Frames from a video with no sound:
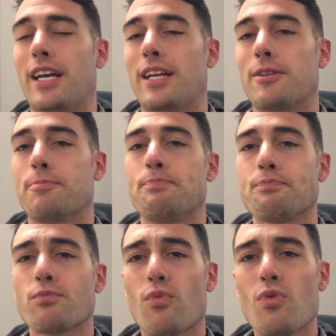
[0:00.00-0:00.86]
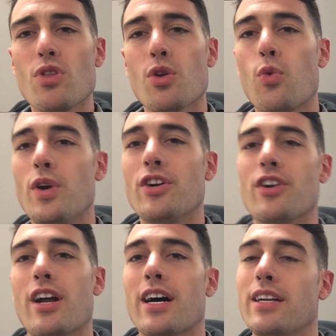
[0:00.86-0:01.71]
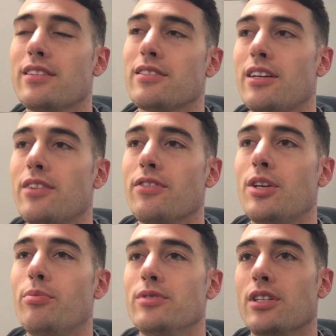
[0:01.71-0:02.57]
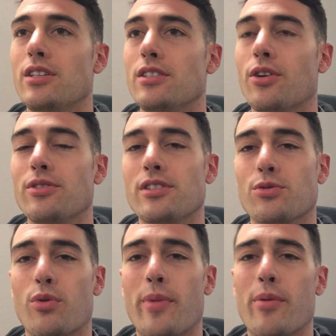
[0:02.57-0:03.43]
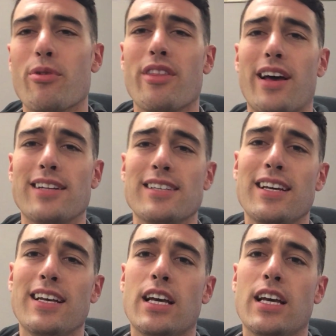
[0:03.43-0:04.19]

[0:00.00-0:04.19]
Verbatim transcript: And when you're not in a state of ketosis, remember that